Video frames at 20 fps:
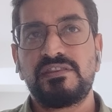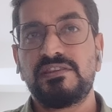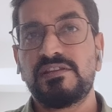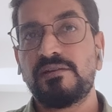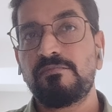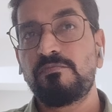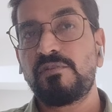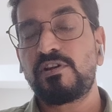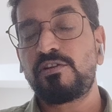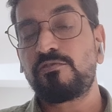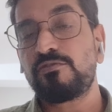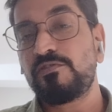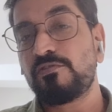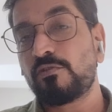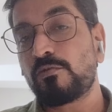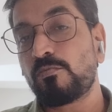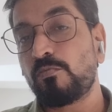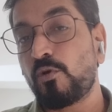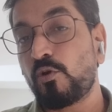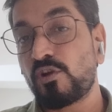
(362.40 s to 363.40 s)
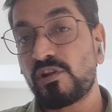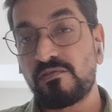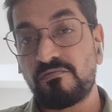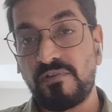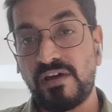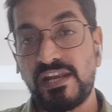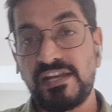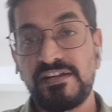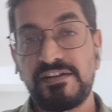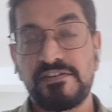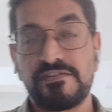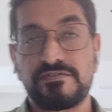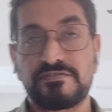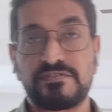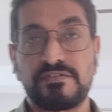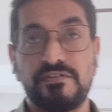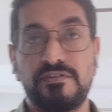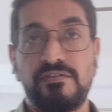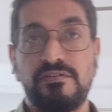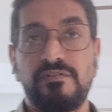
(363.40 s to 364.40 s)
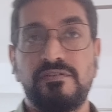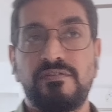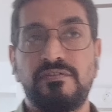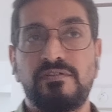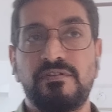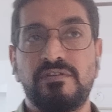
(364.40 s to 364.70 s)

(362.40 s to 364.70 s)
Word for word: Number two, your model validation.